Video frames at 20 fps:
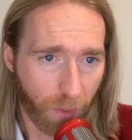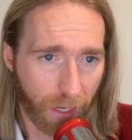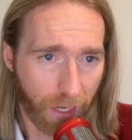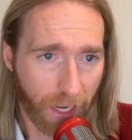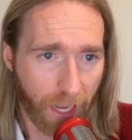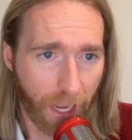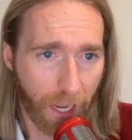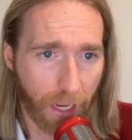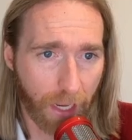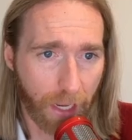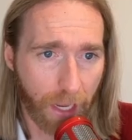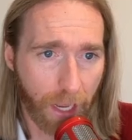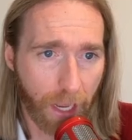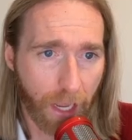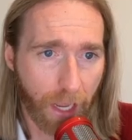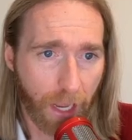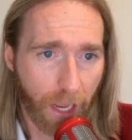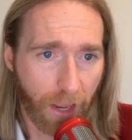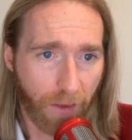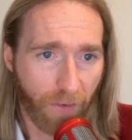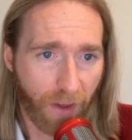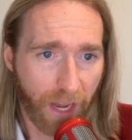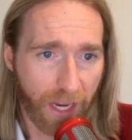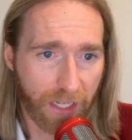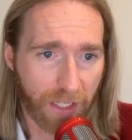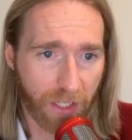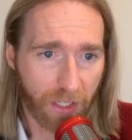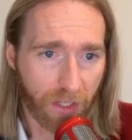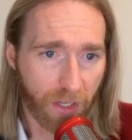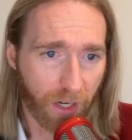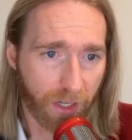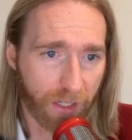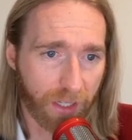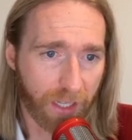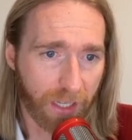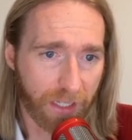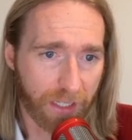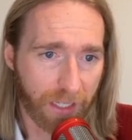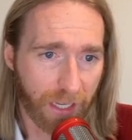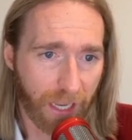a day. If I start
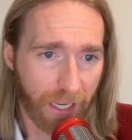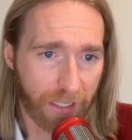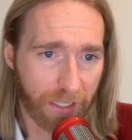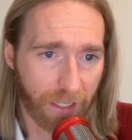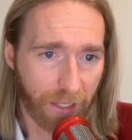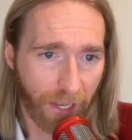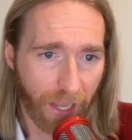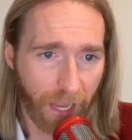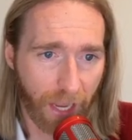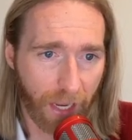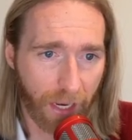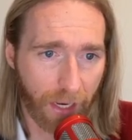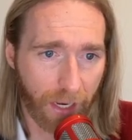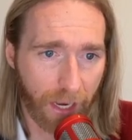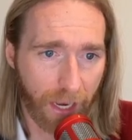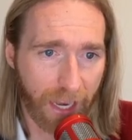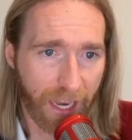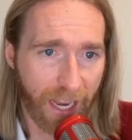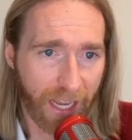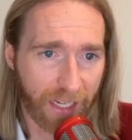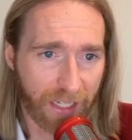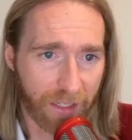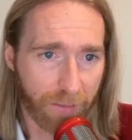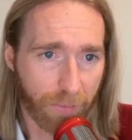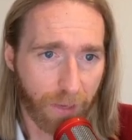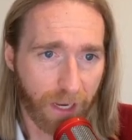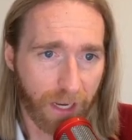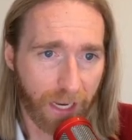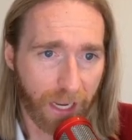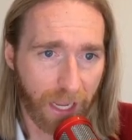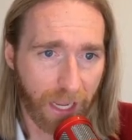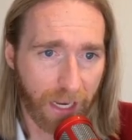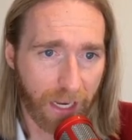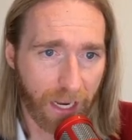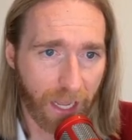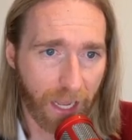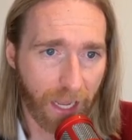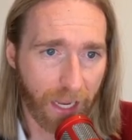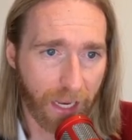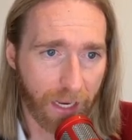this SLA next Monday at
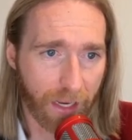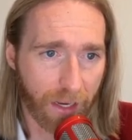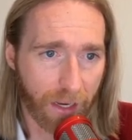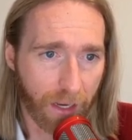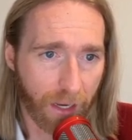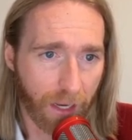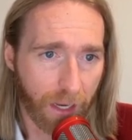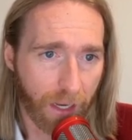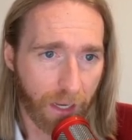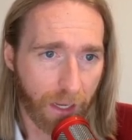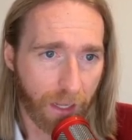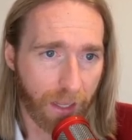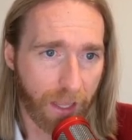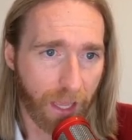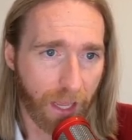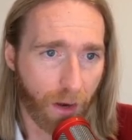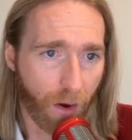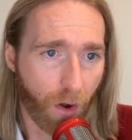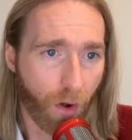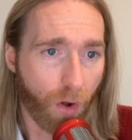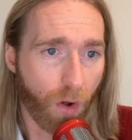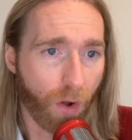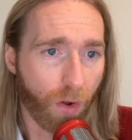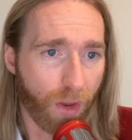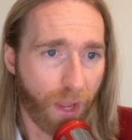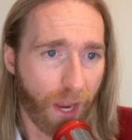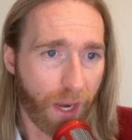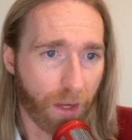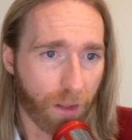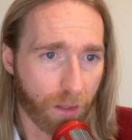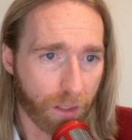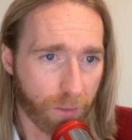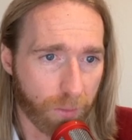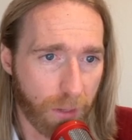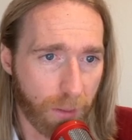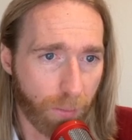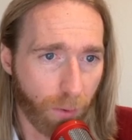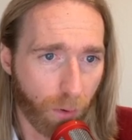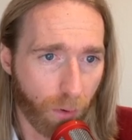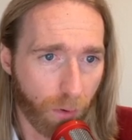9, then all 9 of those
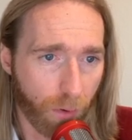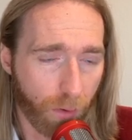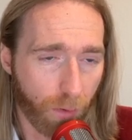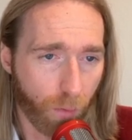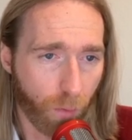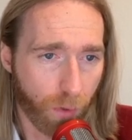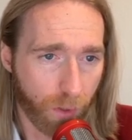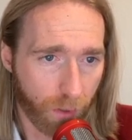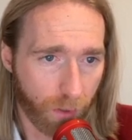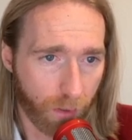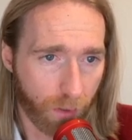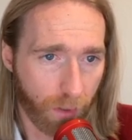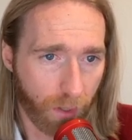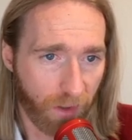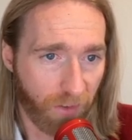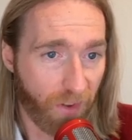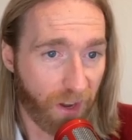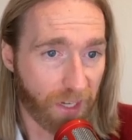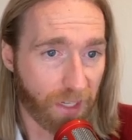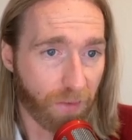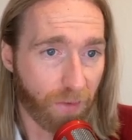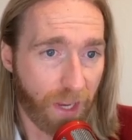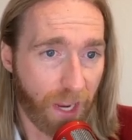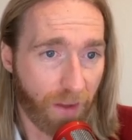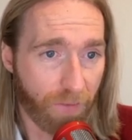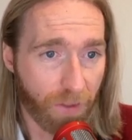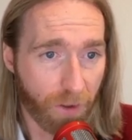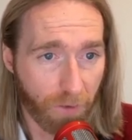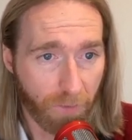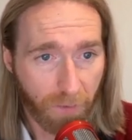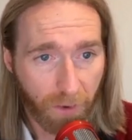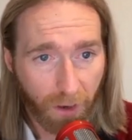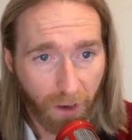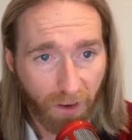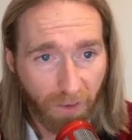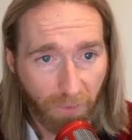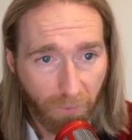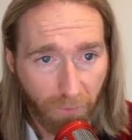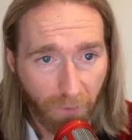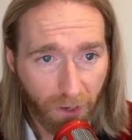people will effectively have their very
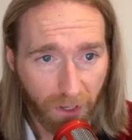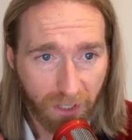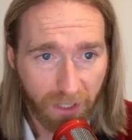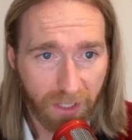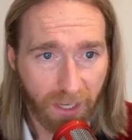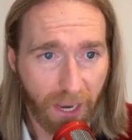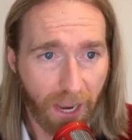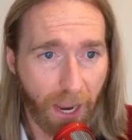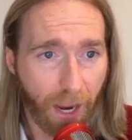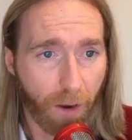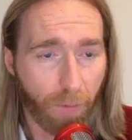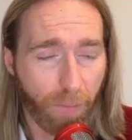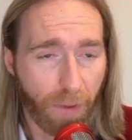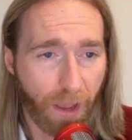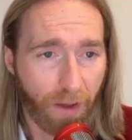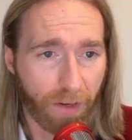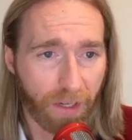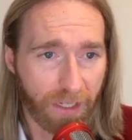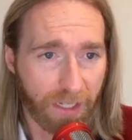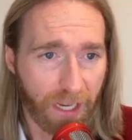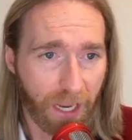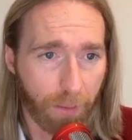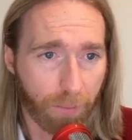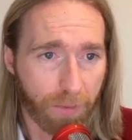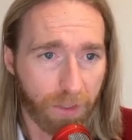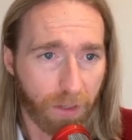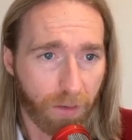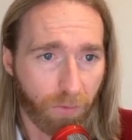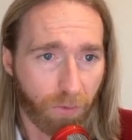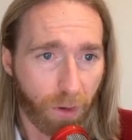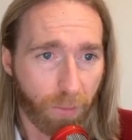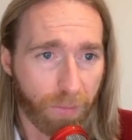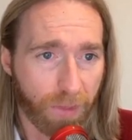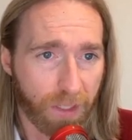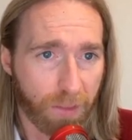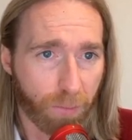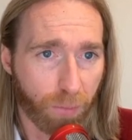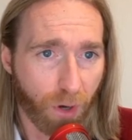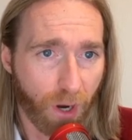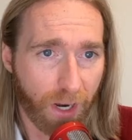first outbound attempt from this
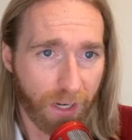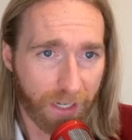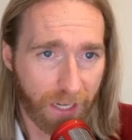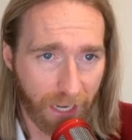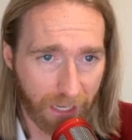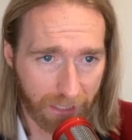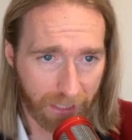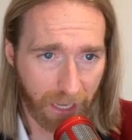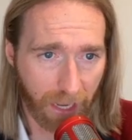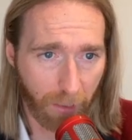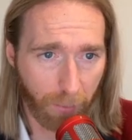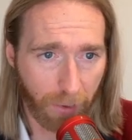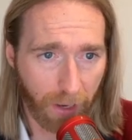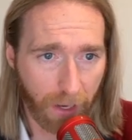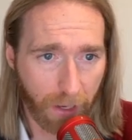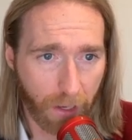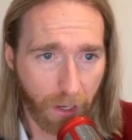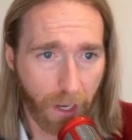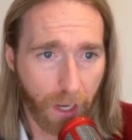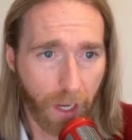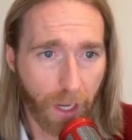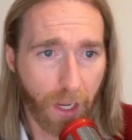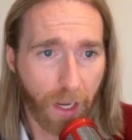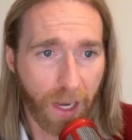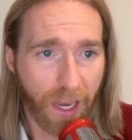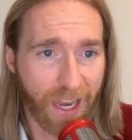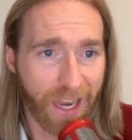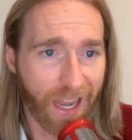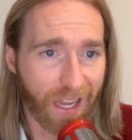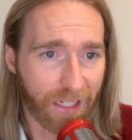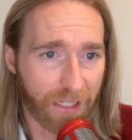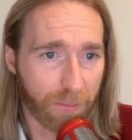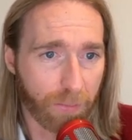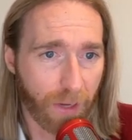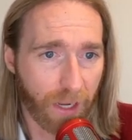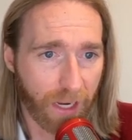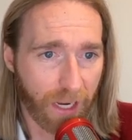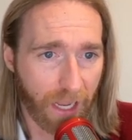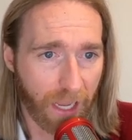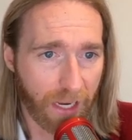broadcast campaign next
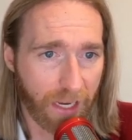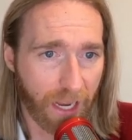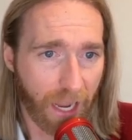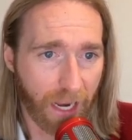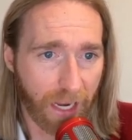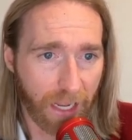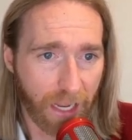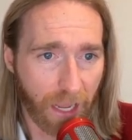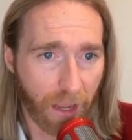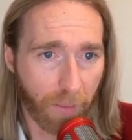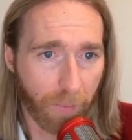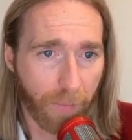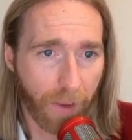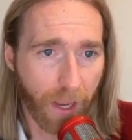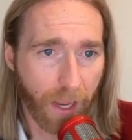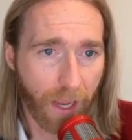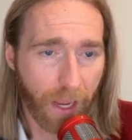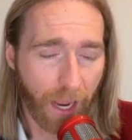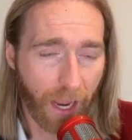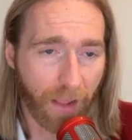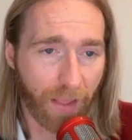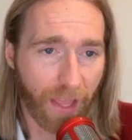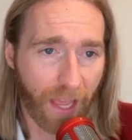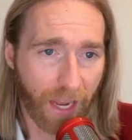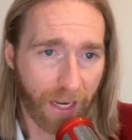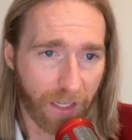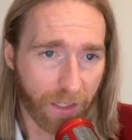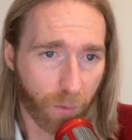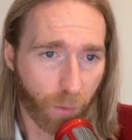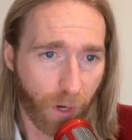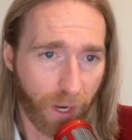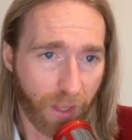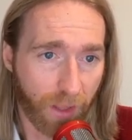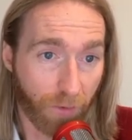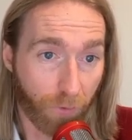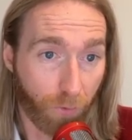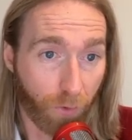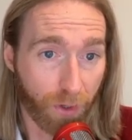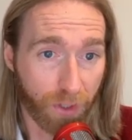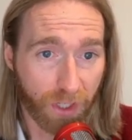Monday at 9 a.m. And that is when the
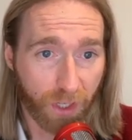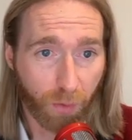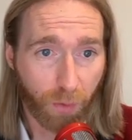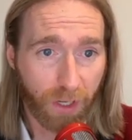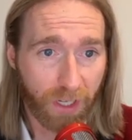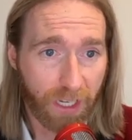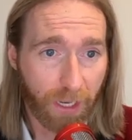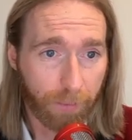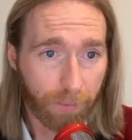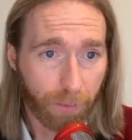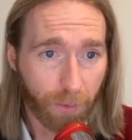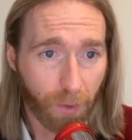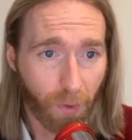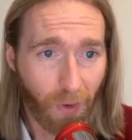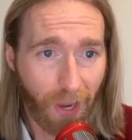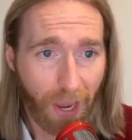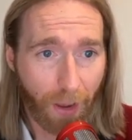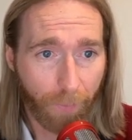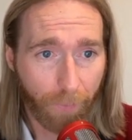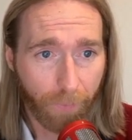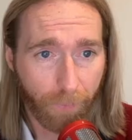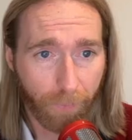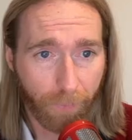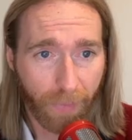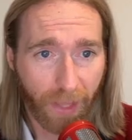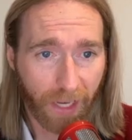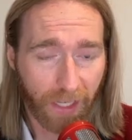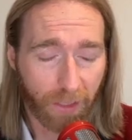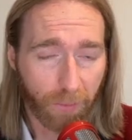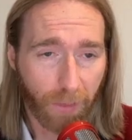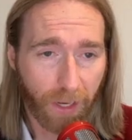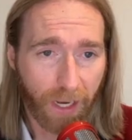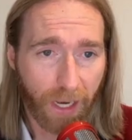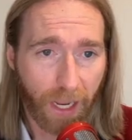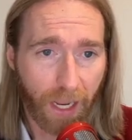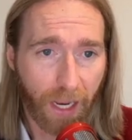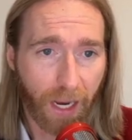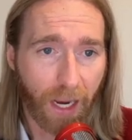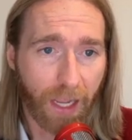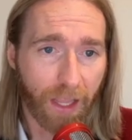first 3 attempts will go out next
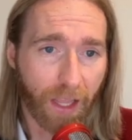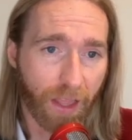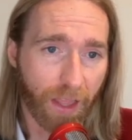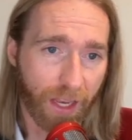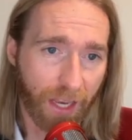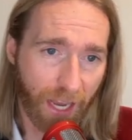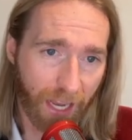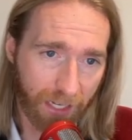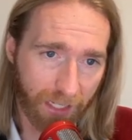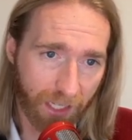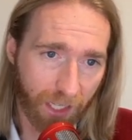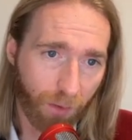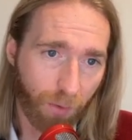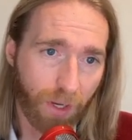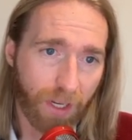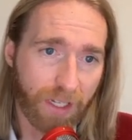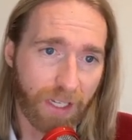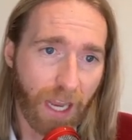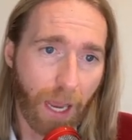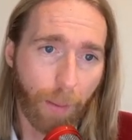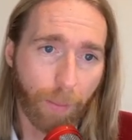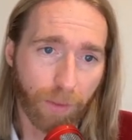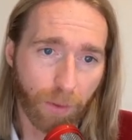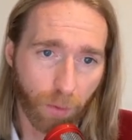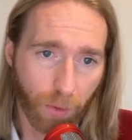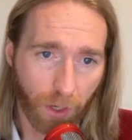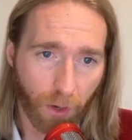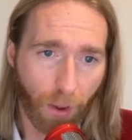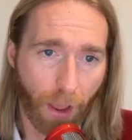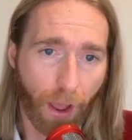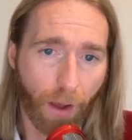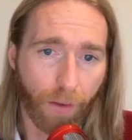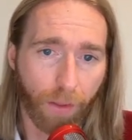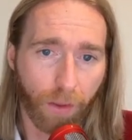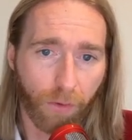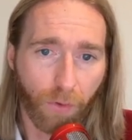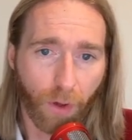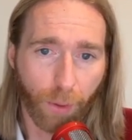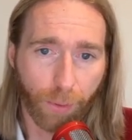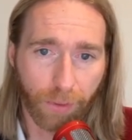Monday, and then the next 3 attempts will go out the
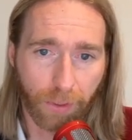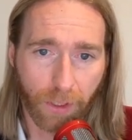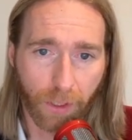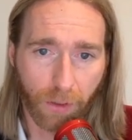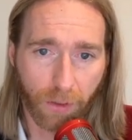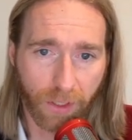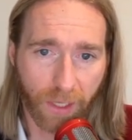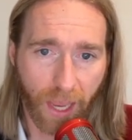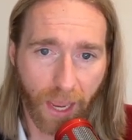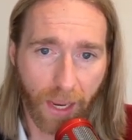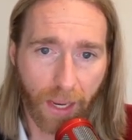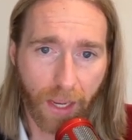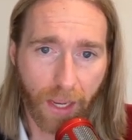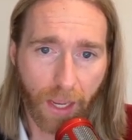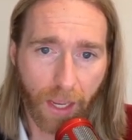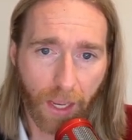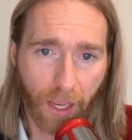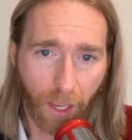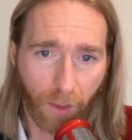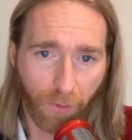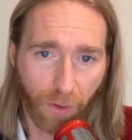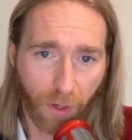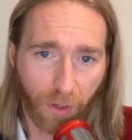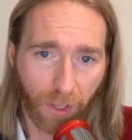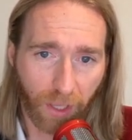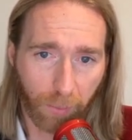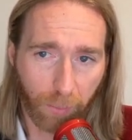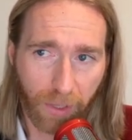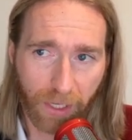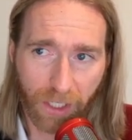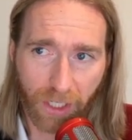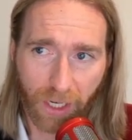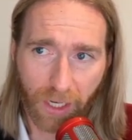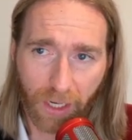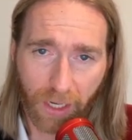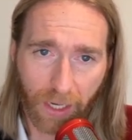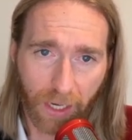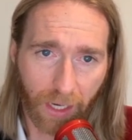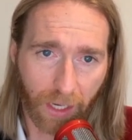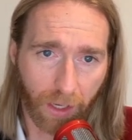following Tuesday. If you click Pitchit,
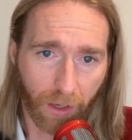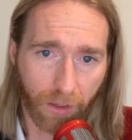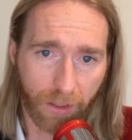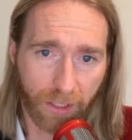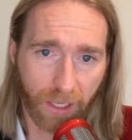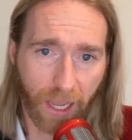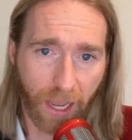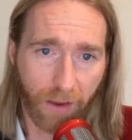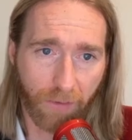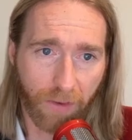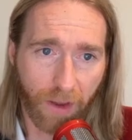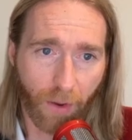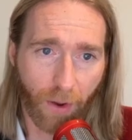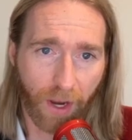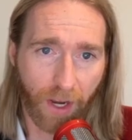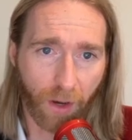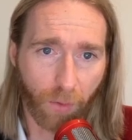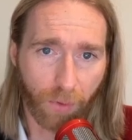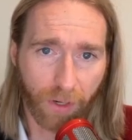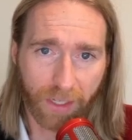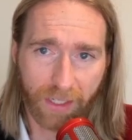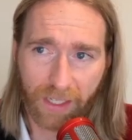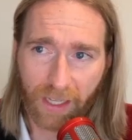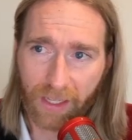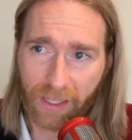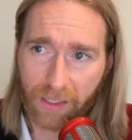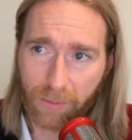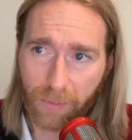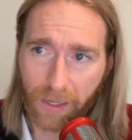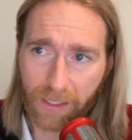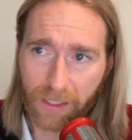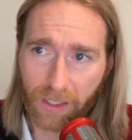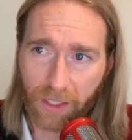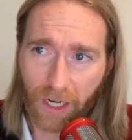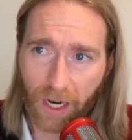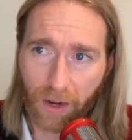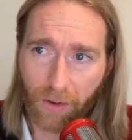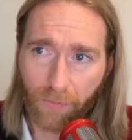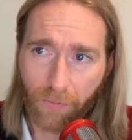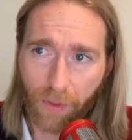it goes live. Now, I don't want to send this message
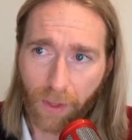out.